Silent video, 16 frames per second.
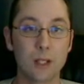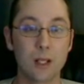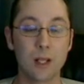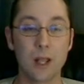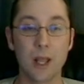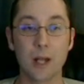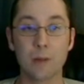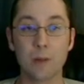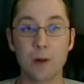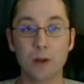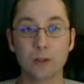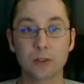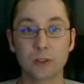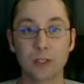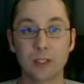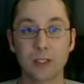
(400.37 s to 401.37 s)
And I'm
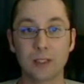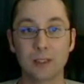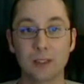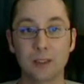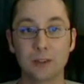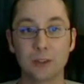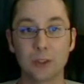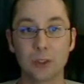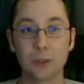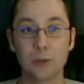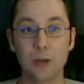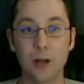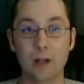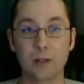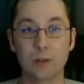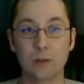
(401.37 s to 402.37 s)
also going to teach you
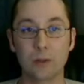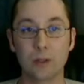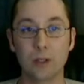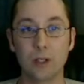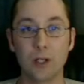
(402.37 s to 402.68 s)
how to